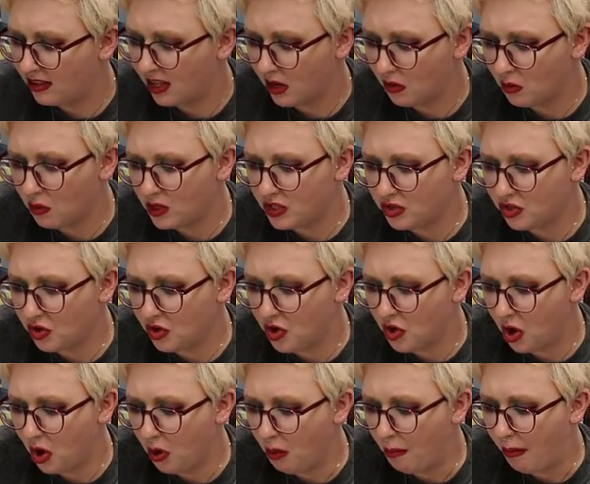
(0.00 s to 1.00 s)
there was
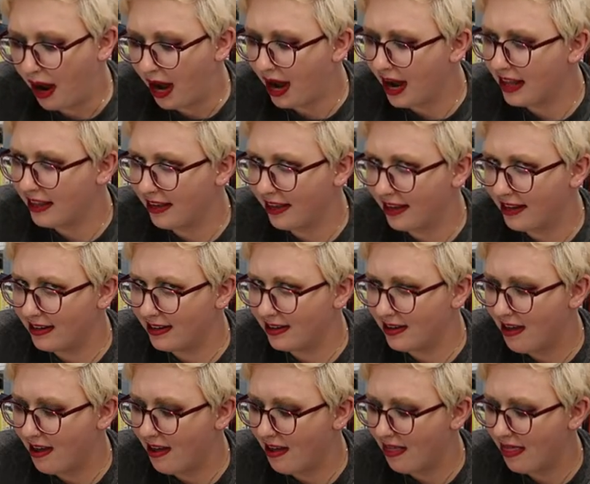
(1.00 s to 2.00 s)
no pilot.
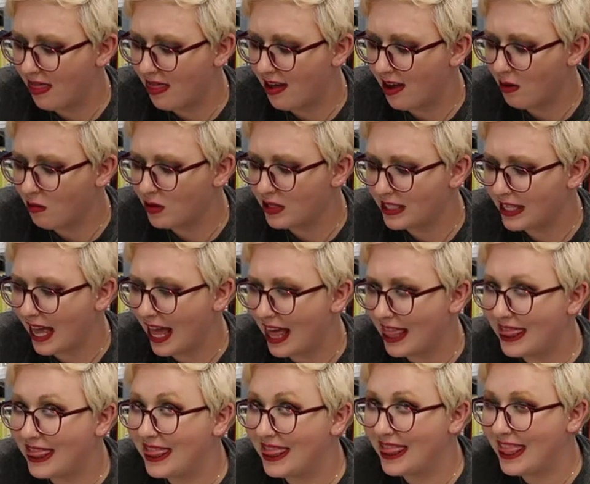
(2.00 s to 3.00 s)
There was
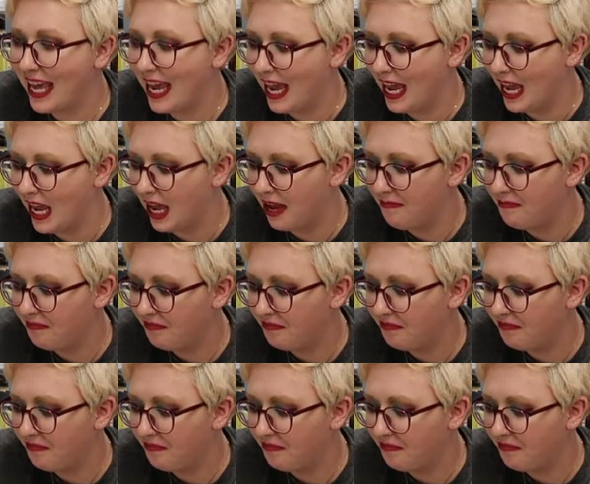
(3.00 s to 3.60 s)
a thing.